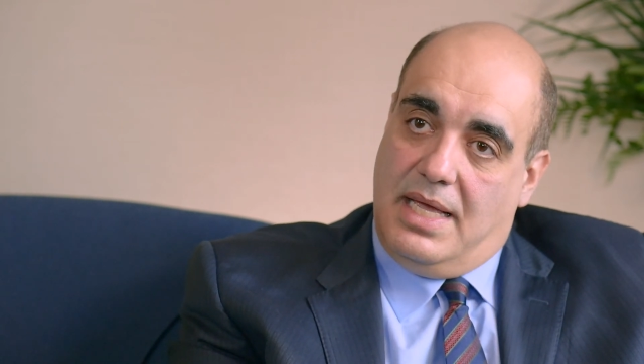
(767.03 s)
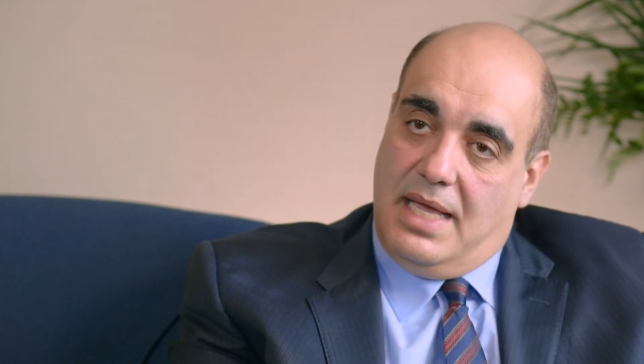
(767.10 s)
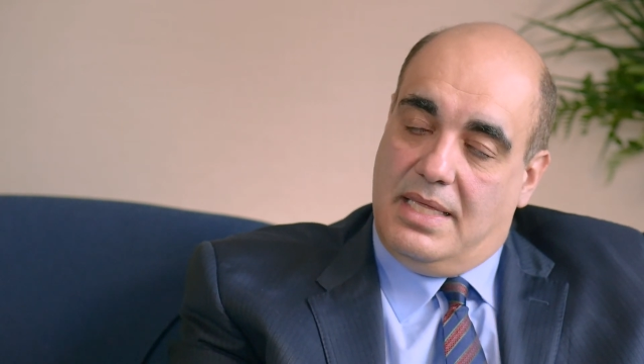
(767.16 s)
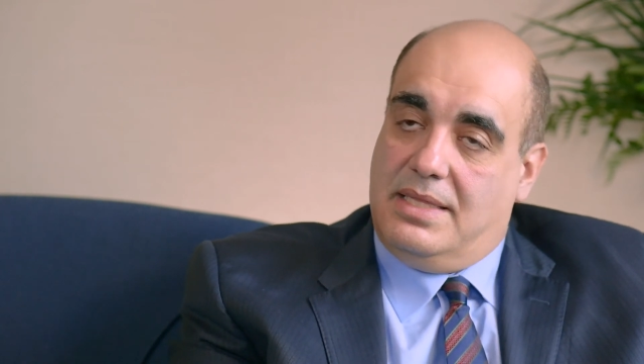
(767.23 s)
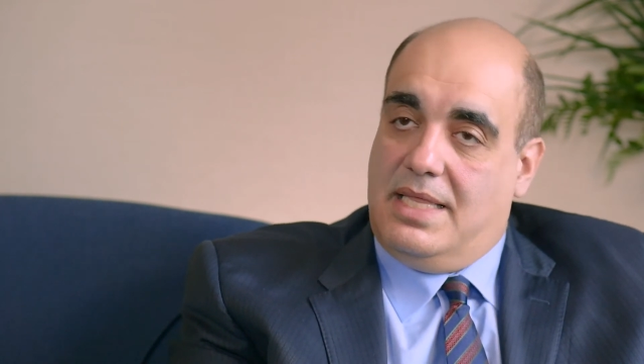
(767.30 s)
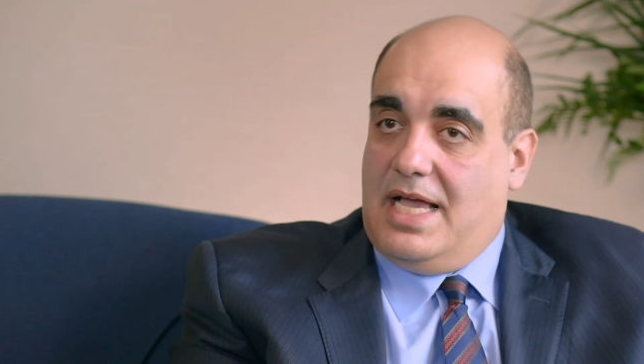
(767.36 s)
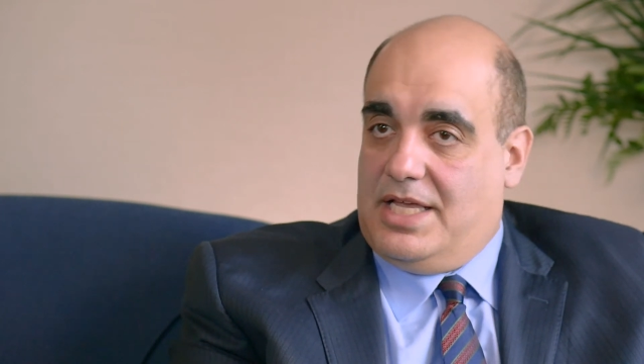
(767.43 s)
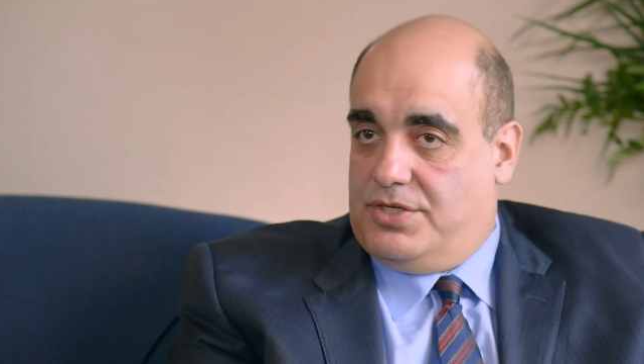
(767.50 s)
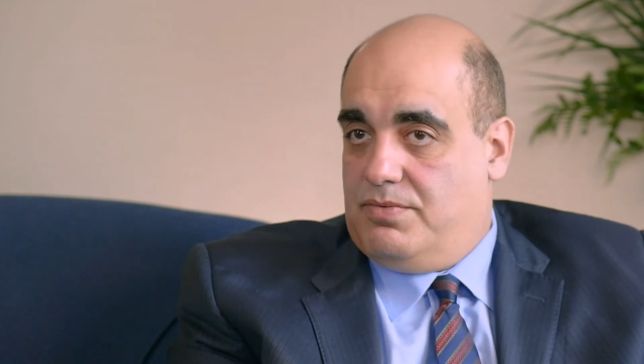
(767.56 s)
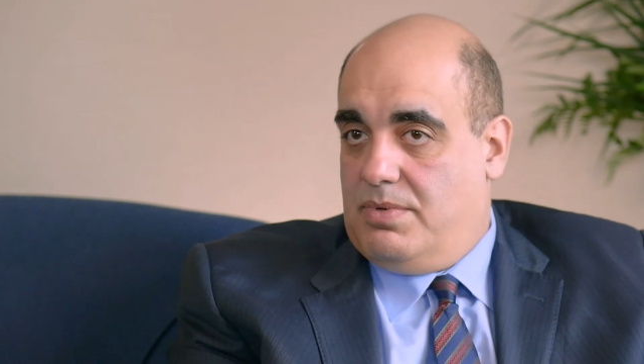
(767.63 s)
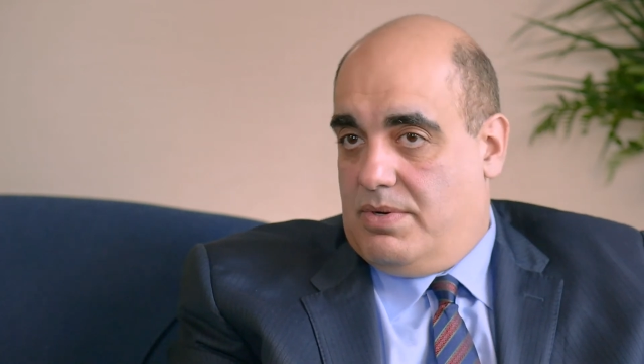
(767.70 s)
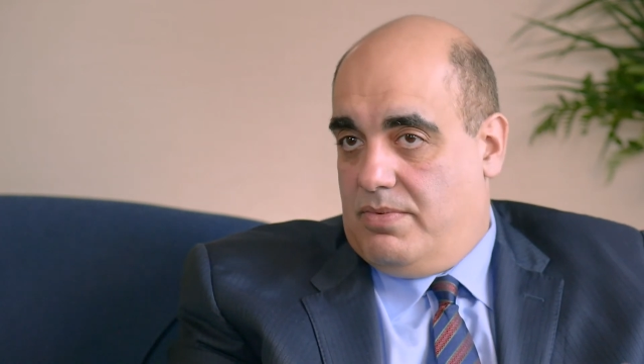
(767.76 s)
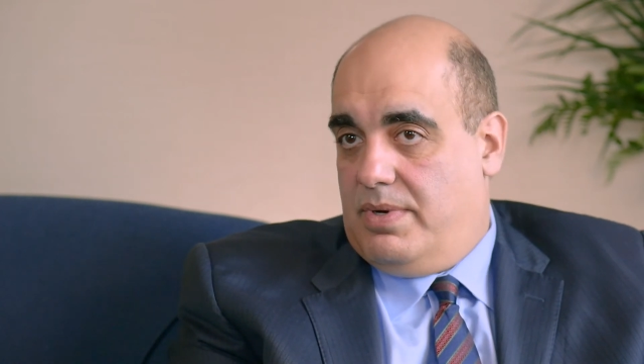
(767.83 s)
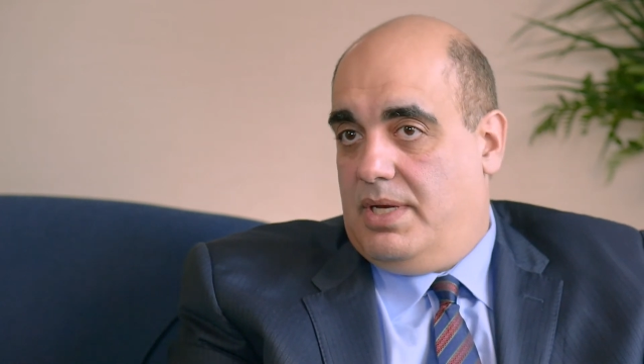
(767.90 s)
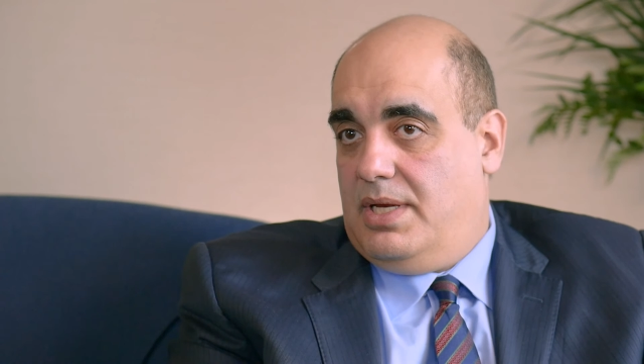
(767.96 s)
And that's
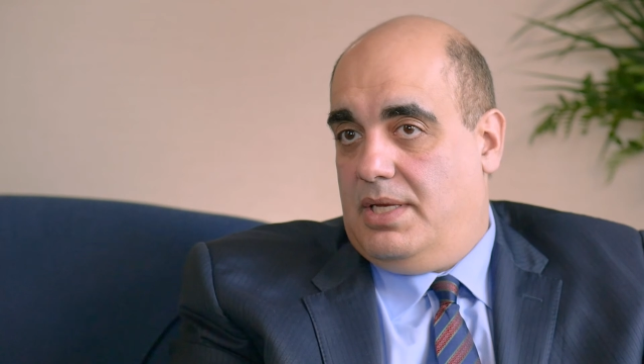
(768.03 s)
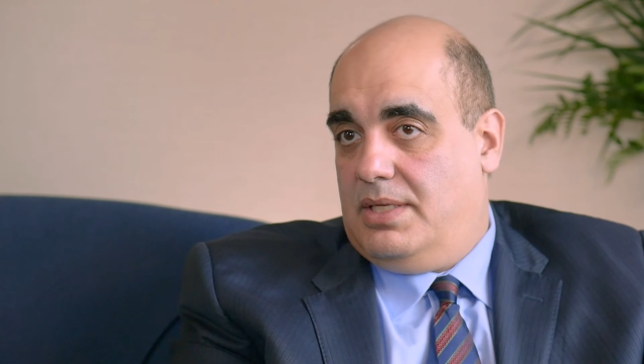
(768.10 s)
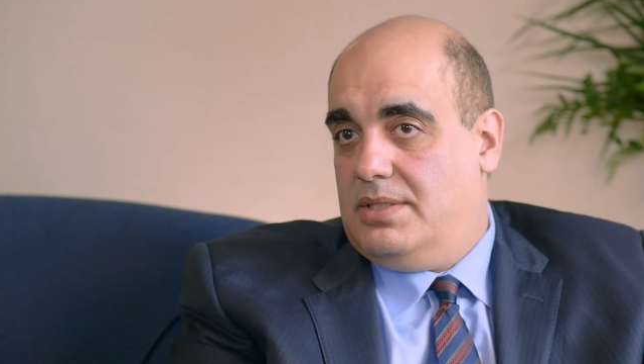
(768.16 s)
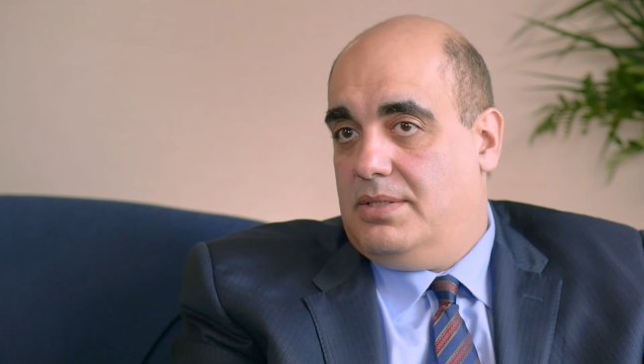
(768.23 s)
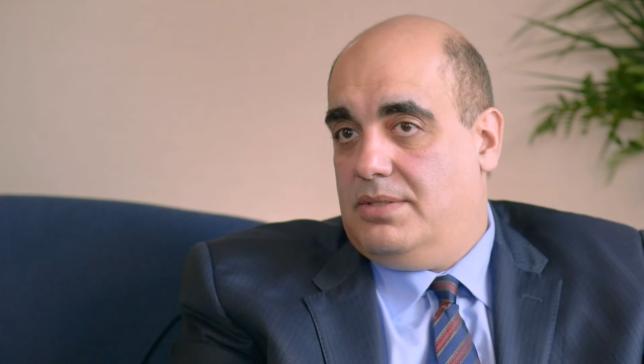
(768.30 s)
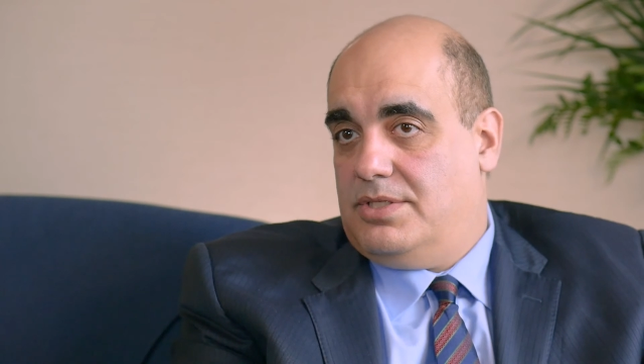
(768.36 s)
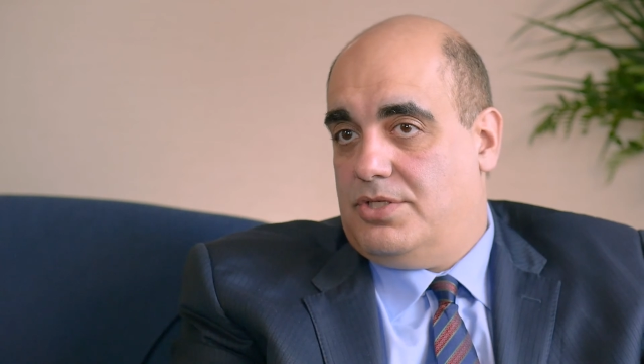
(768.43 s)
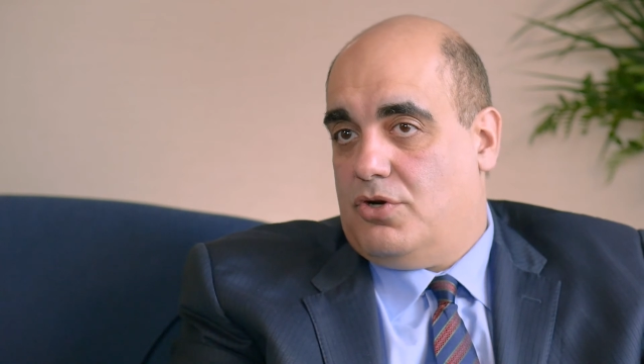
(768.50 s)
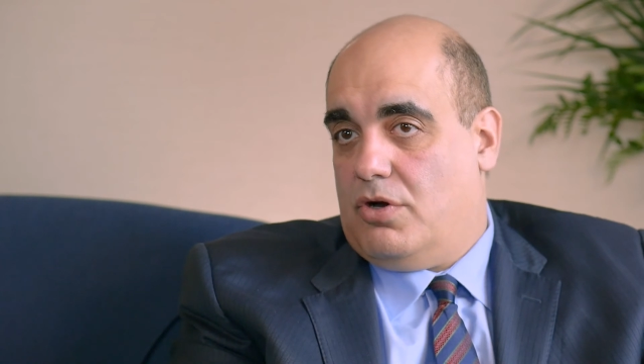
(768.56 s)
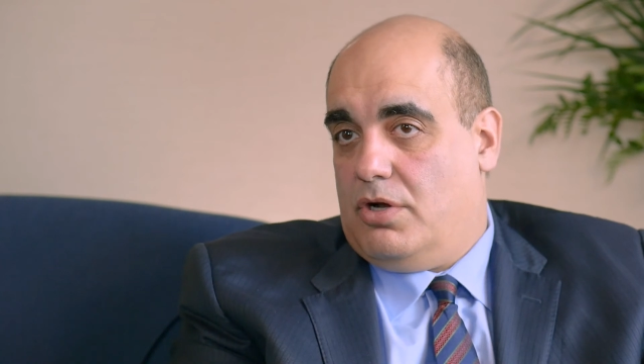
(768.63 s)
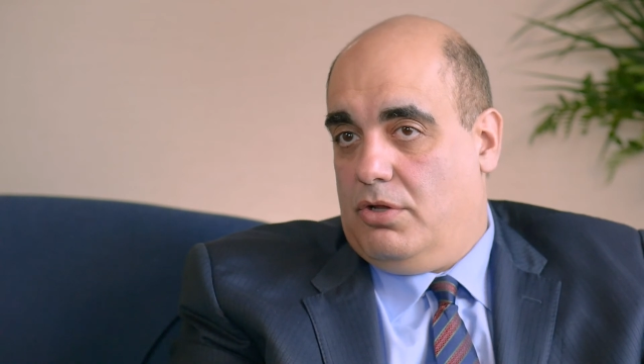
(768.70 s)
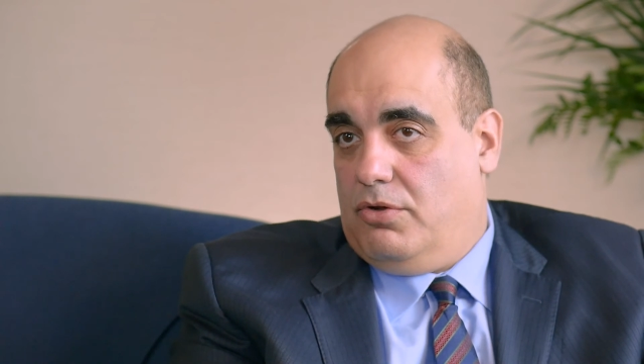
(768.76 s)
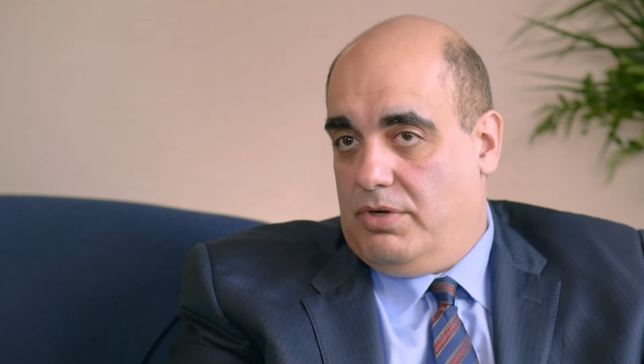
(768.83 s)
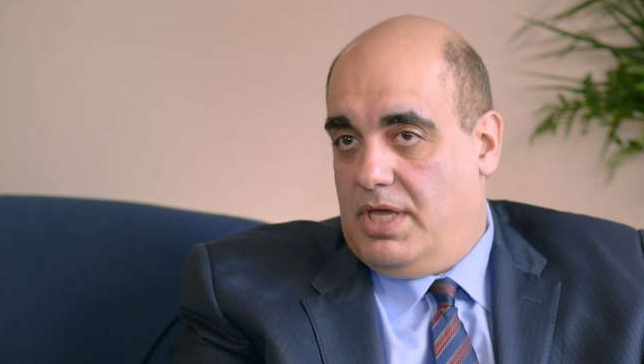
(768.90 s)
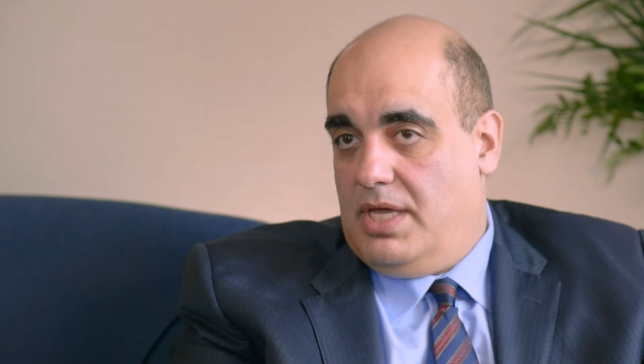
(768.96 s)
where we need to start
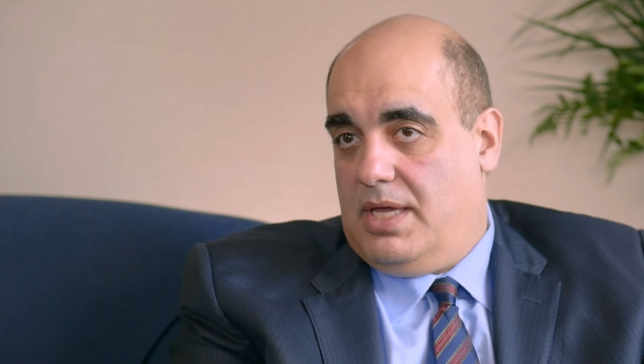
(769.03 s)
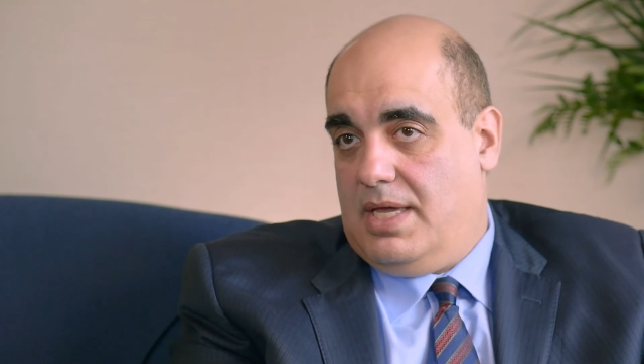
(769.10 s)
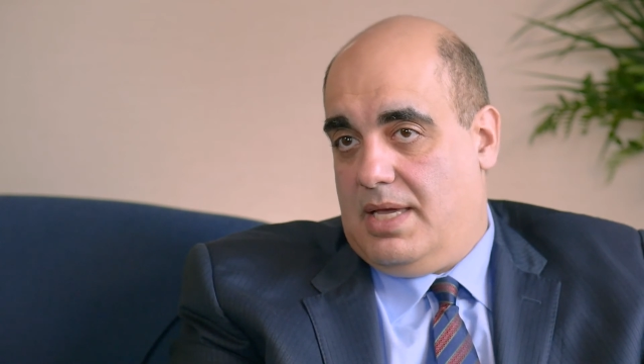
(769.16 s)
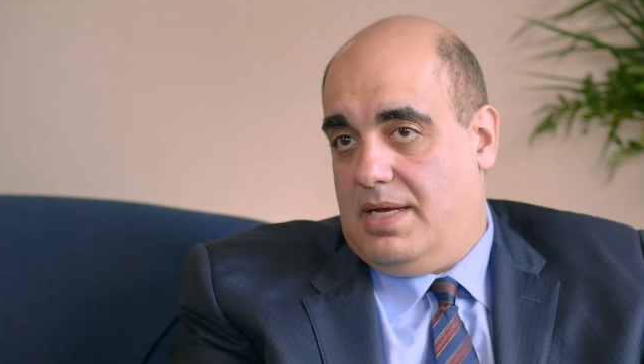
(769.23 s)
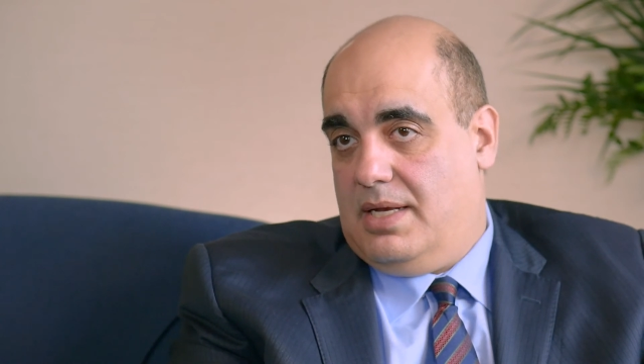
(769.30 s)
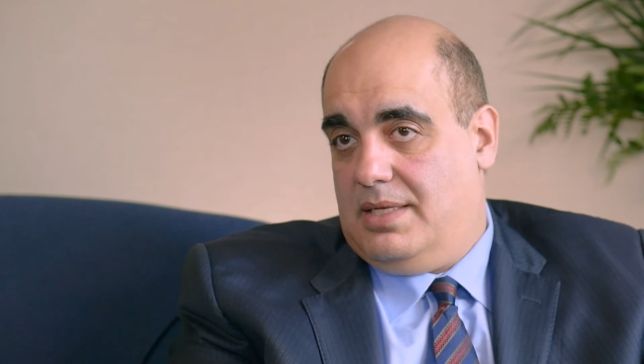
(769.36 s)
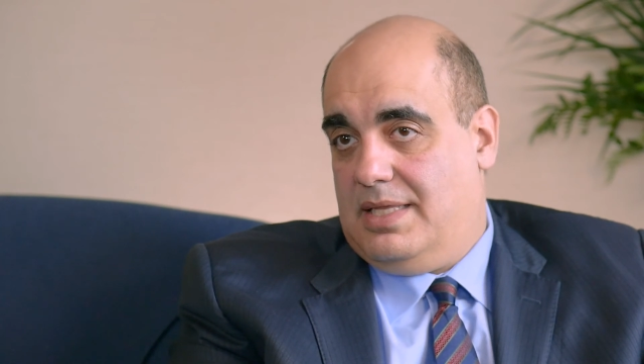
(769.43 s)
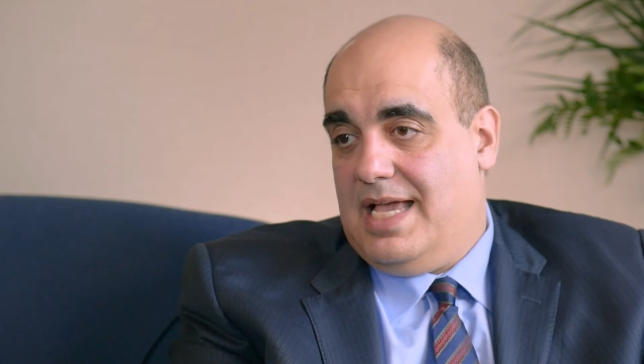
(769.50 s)
looking at it.